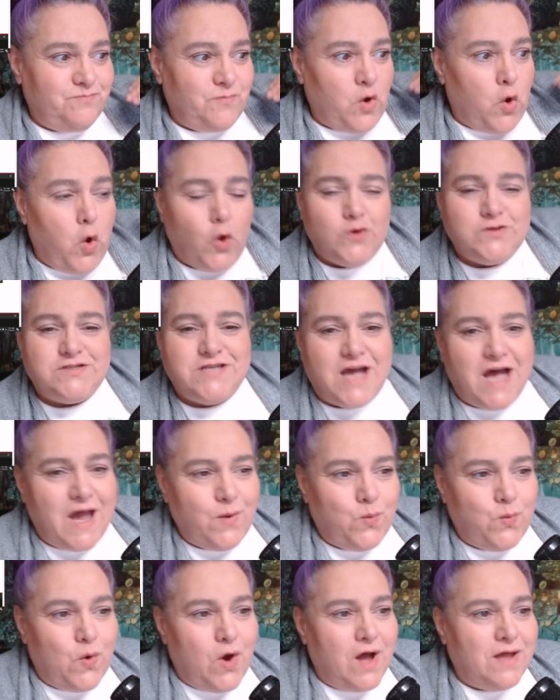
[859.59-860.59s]
whole
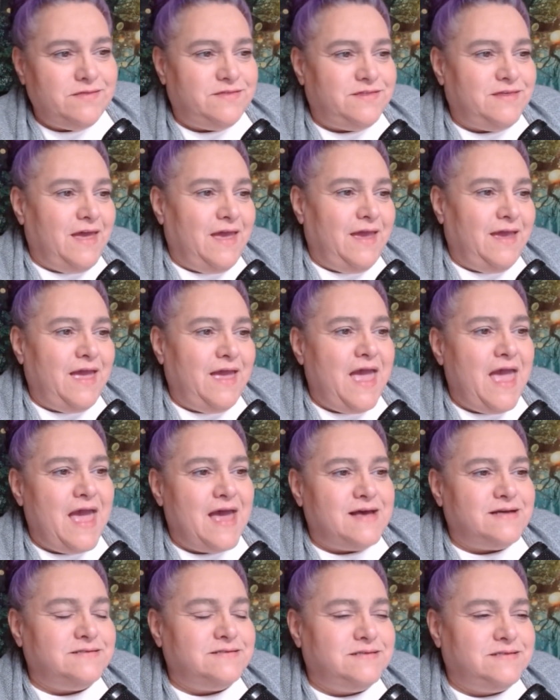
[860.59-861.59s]
Taiwan thing
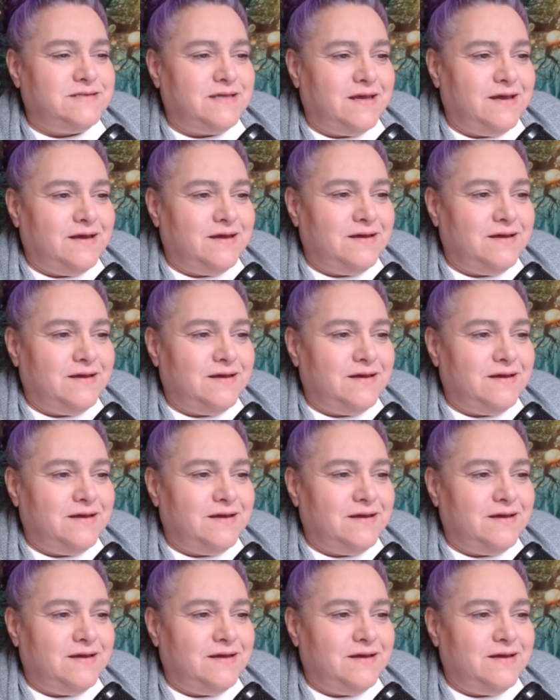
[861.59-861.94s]
has